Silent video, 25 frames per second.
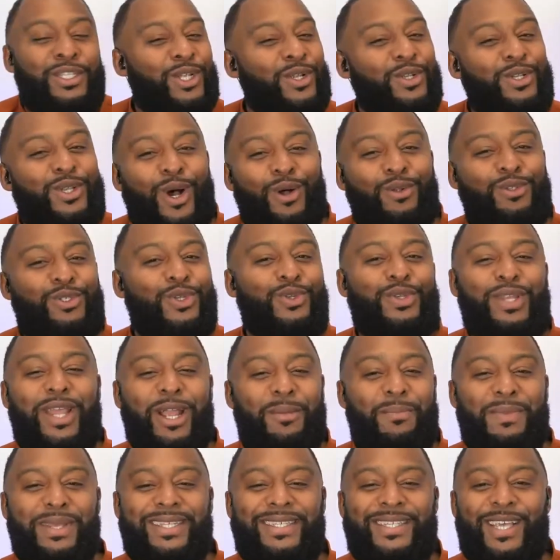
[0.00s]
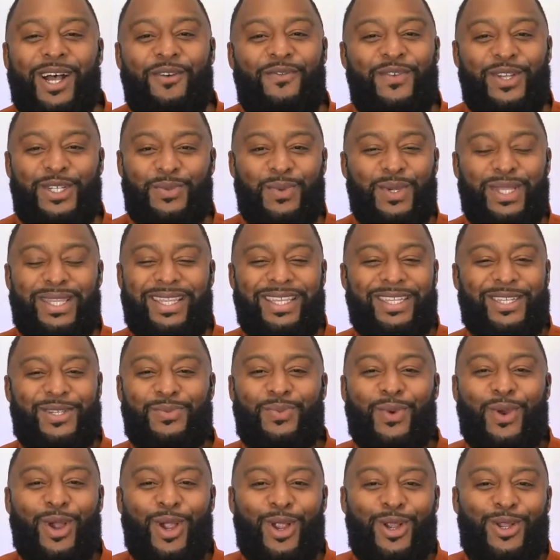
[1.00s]
So don't you dare be selfish with
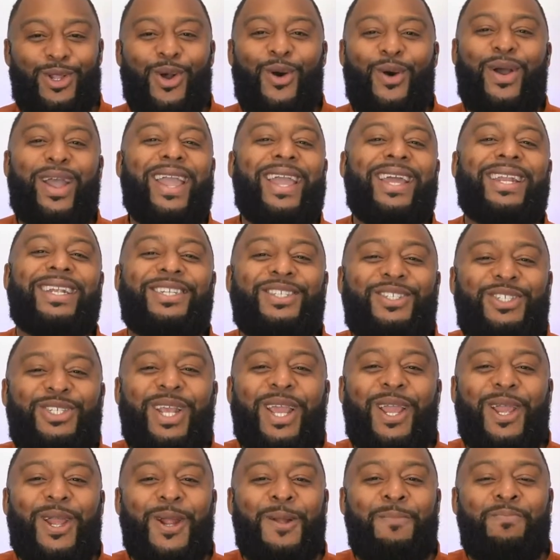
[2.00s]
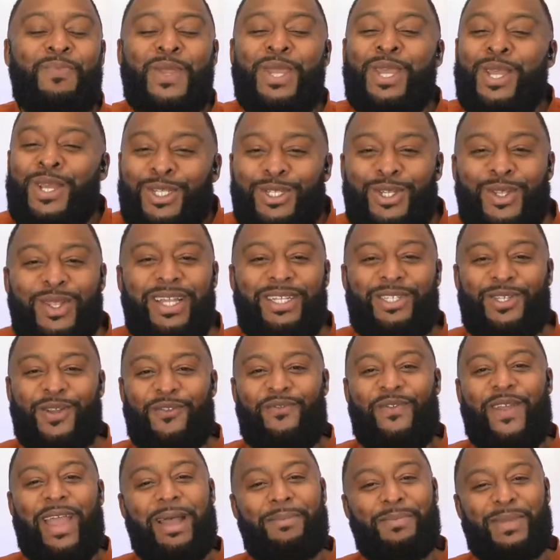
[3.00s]
this word. Go ahead and share so that
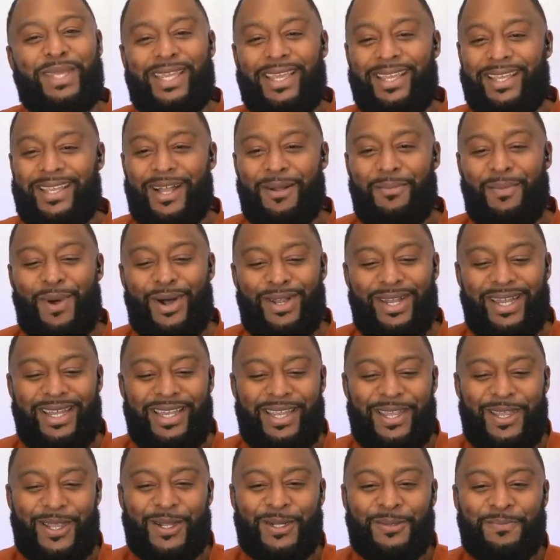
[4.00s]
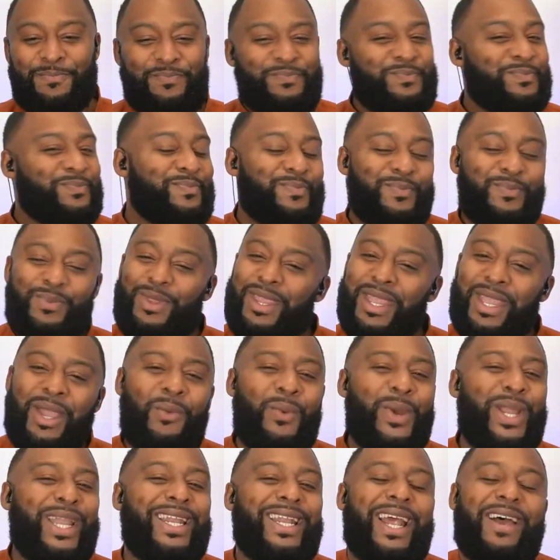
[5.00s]
your family can come on in here
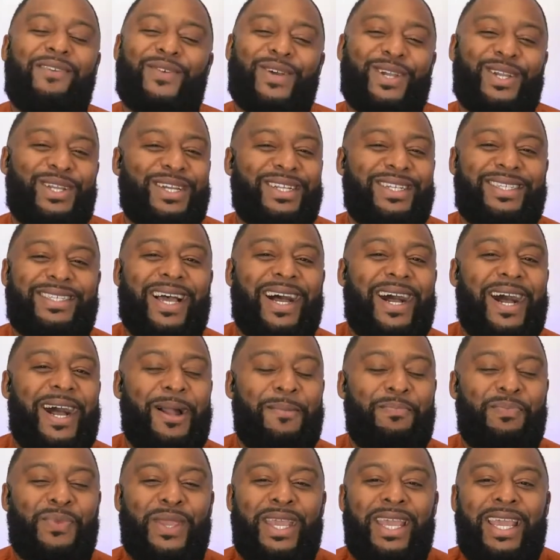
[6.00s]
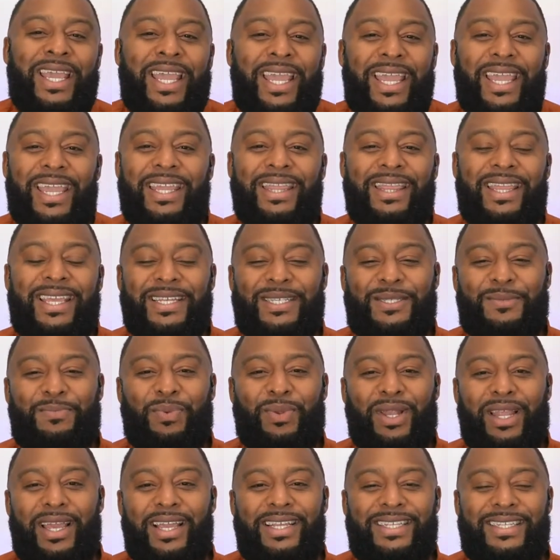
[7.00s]
and we can have a good time in this
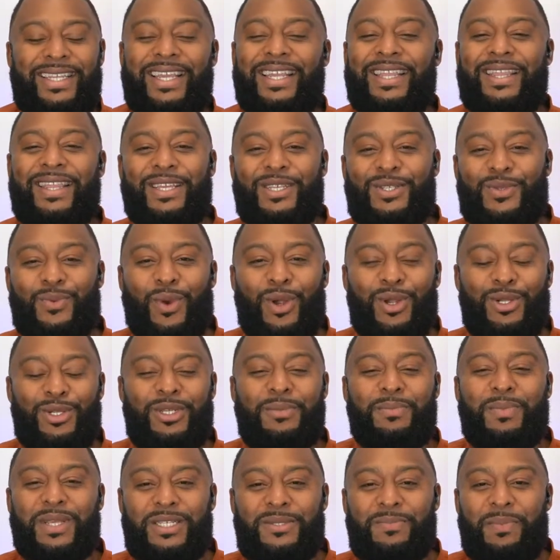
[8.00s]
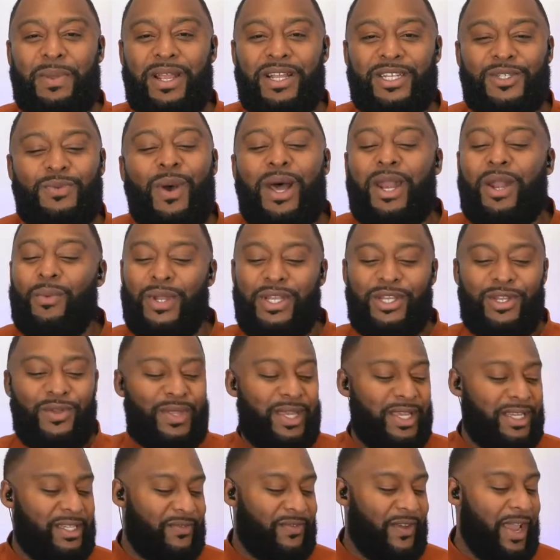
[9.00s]
place, in this worship experience. Why don't we
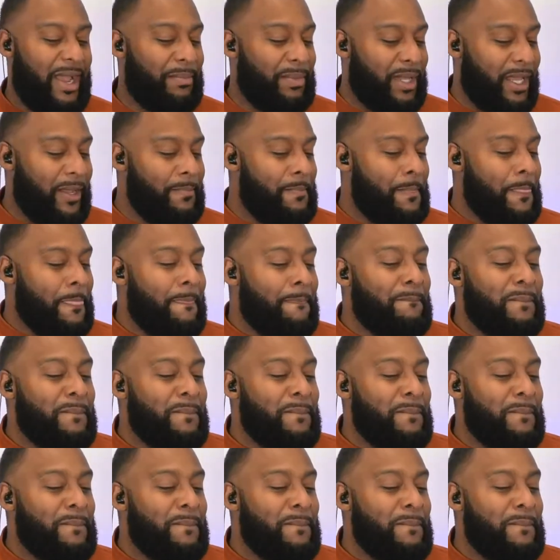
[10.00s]
do this, family?